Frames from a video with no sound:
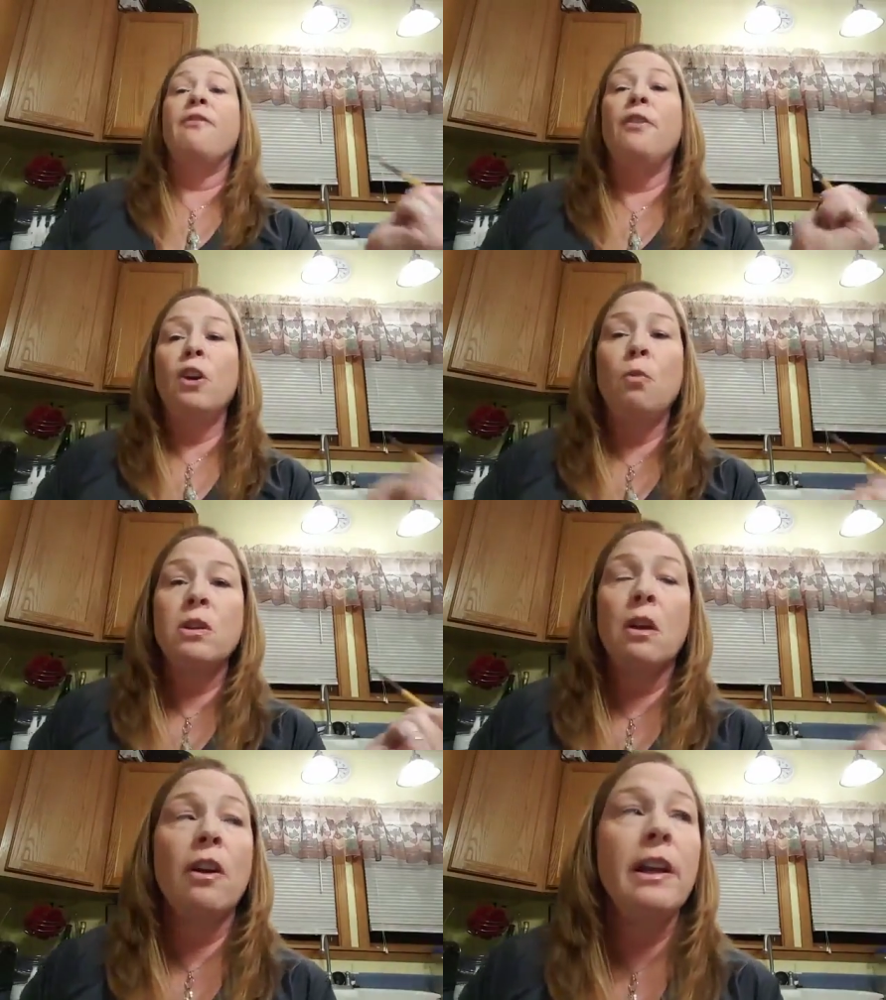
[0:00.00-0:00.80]
foot
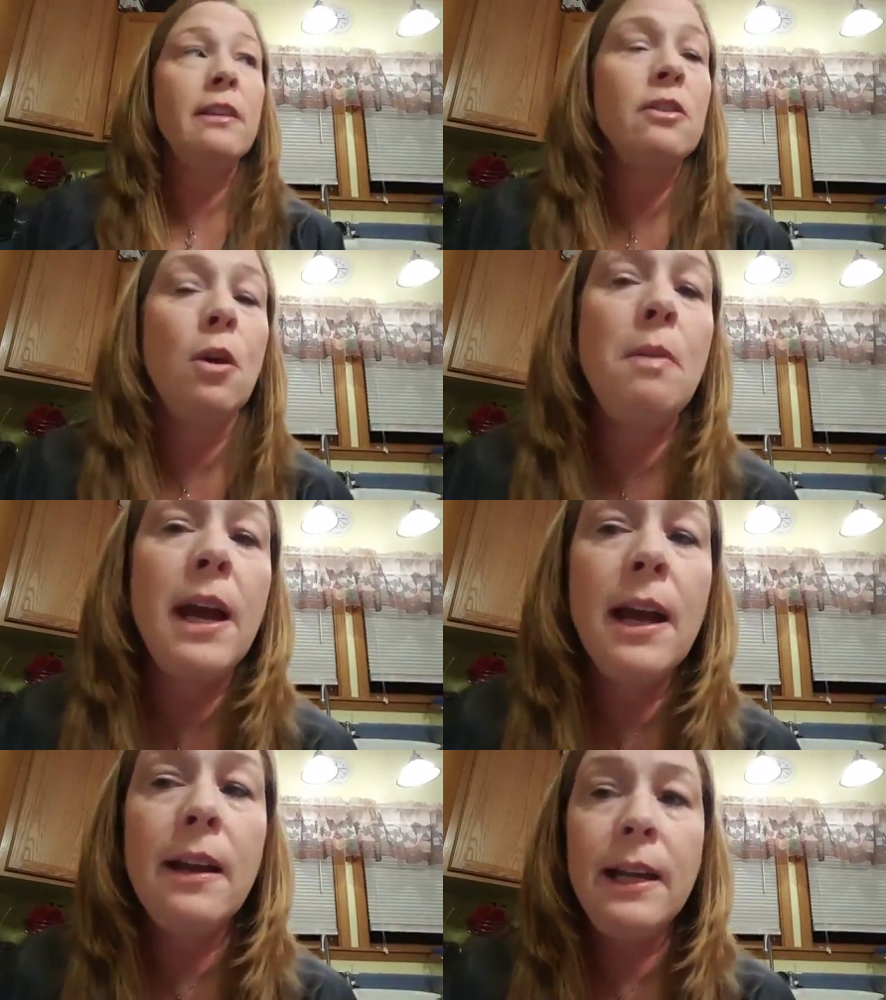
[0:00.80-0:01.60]
was hurting so
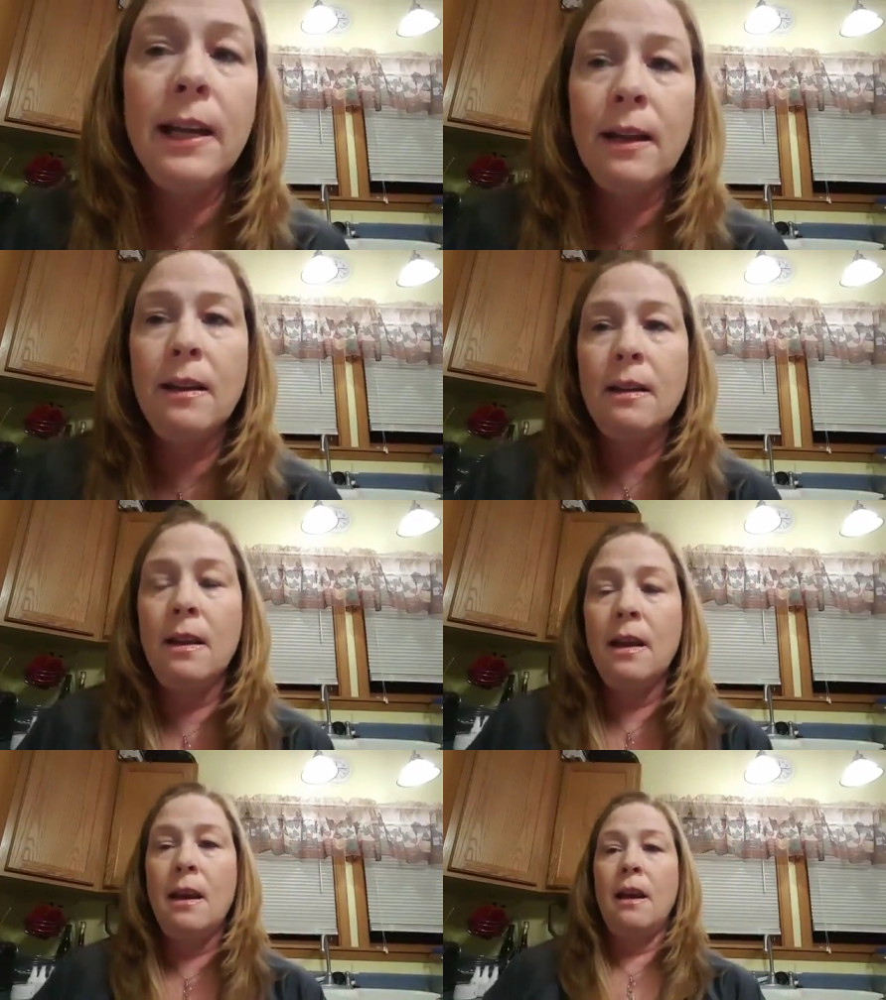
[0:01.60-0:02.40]
bad again
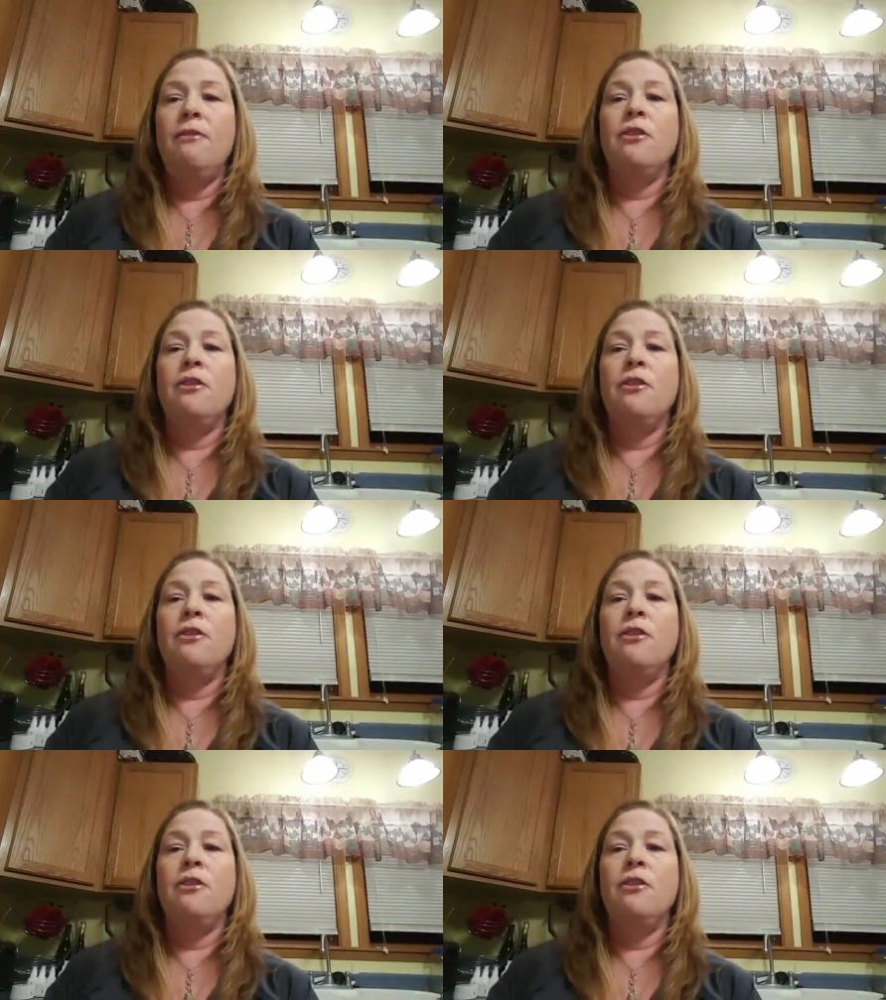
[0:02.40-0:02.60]
that I've